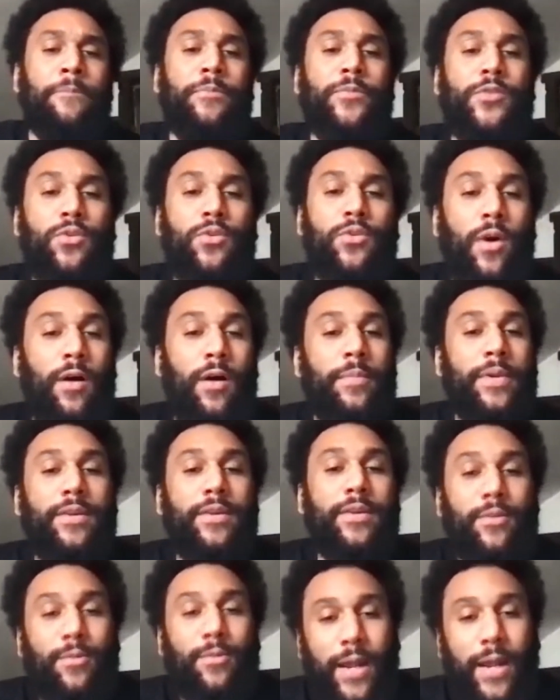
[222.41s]
You want me
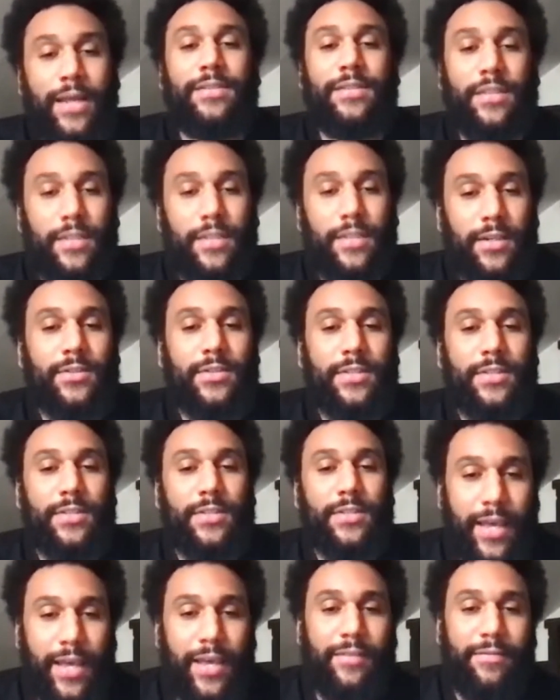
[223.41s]
to raise a little
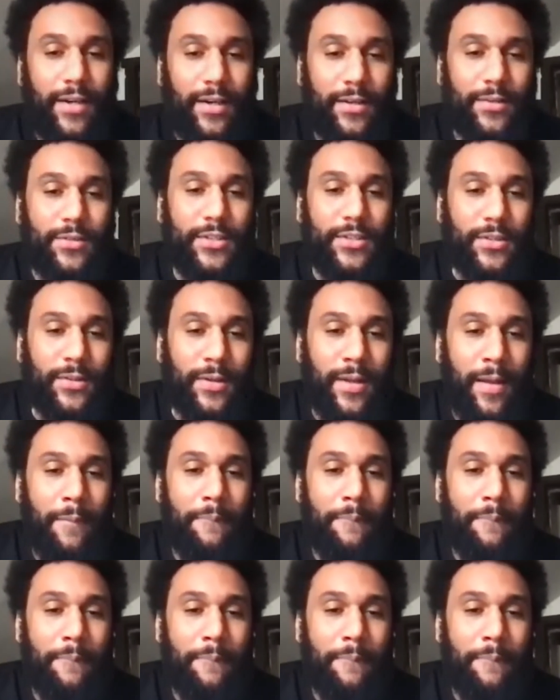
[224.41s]
slave, don't you?